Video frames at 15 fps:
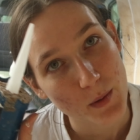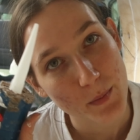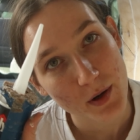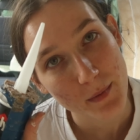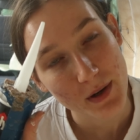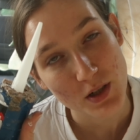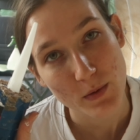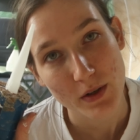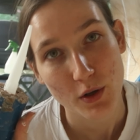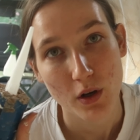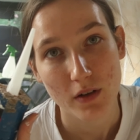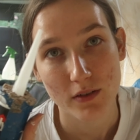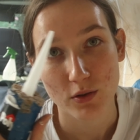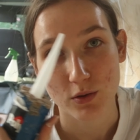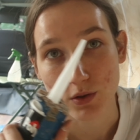We pretty much went
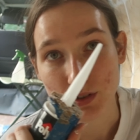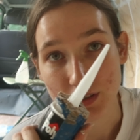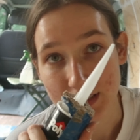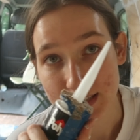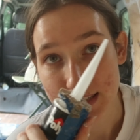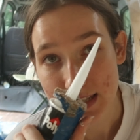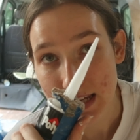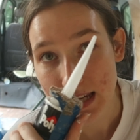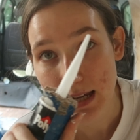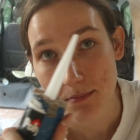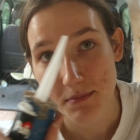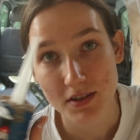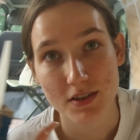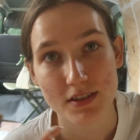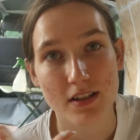over all the
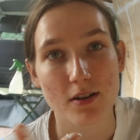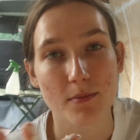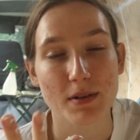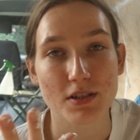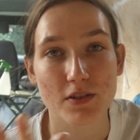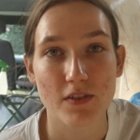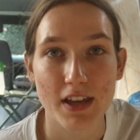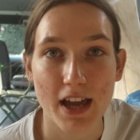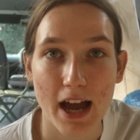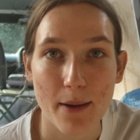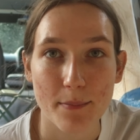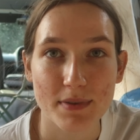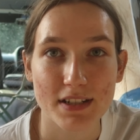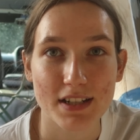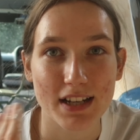seams because there were a bunch of
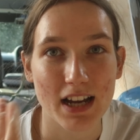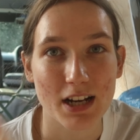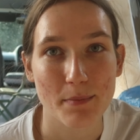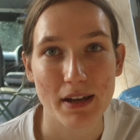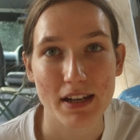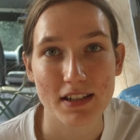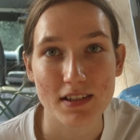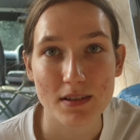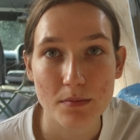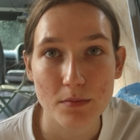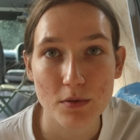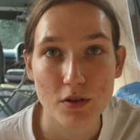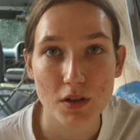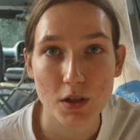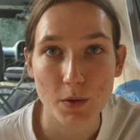gaps and it kind of made it
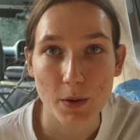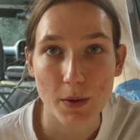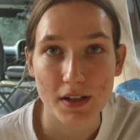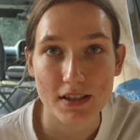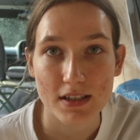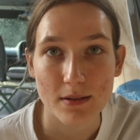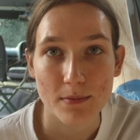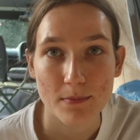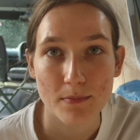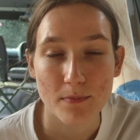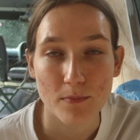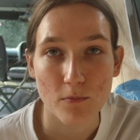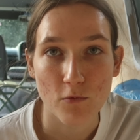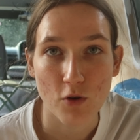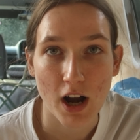smoother. We went
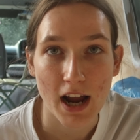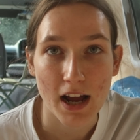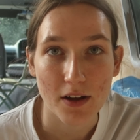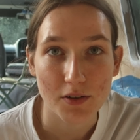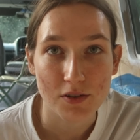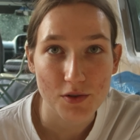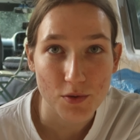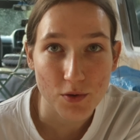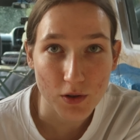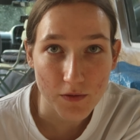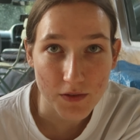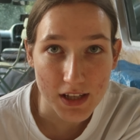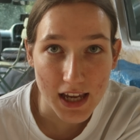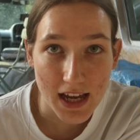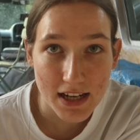around all of
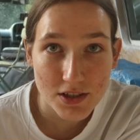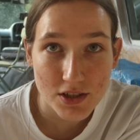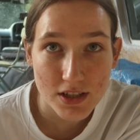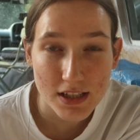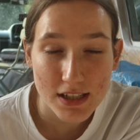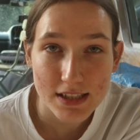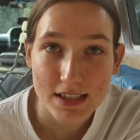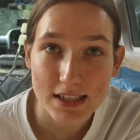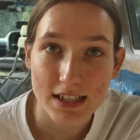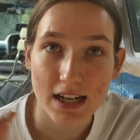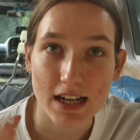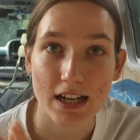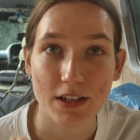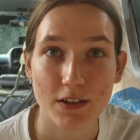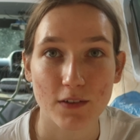the edges to
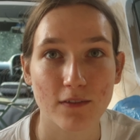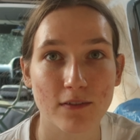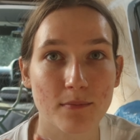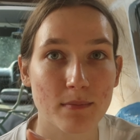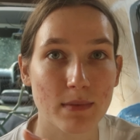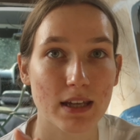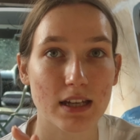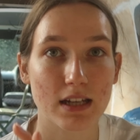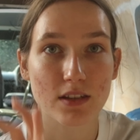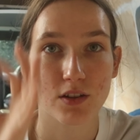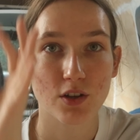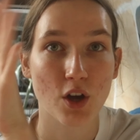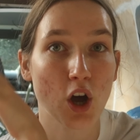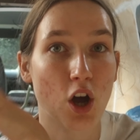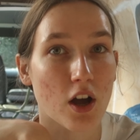kind of make the
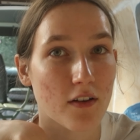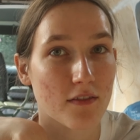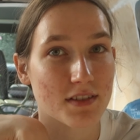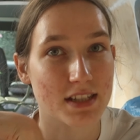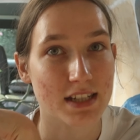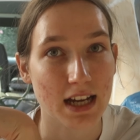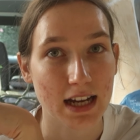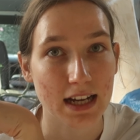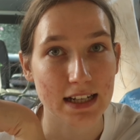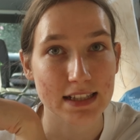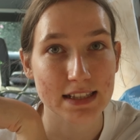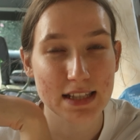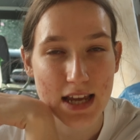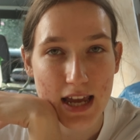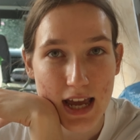curves
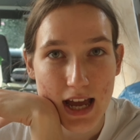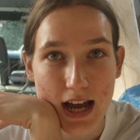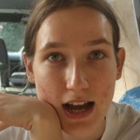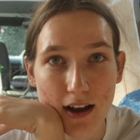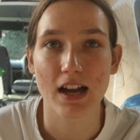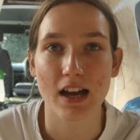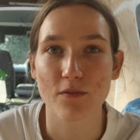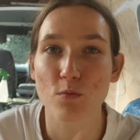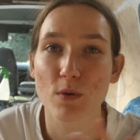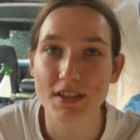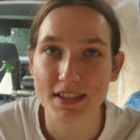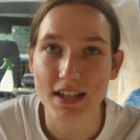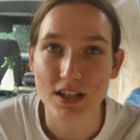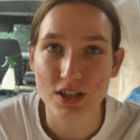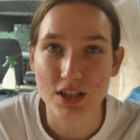nice. I have one
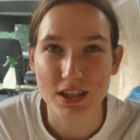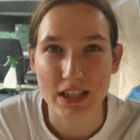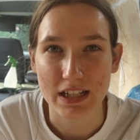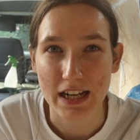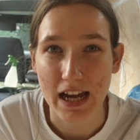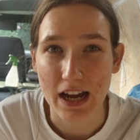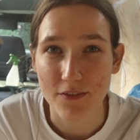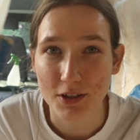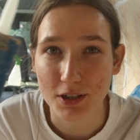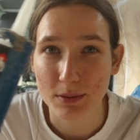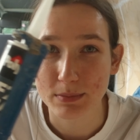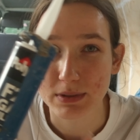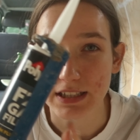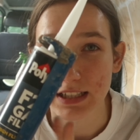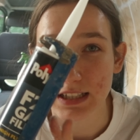section that I haven't
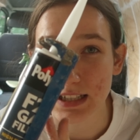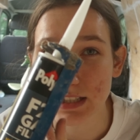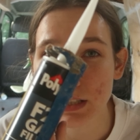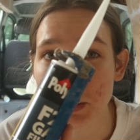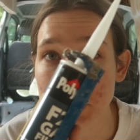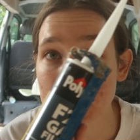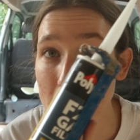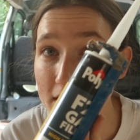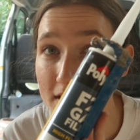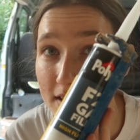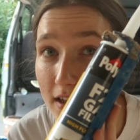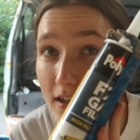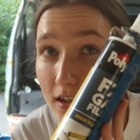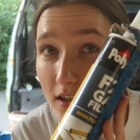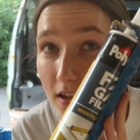completed. It's just this
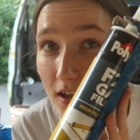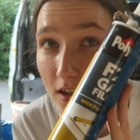like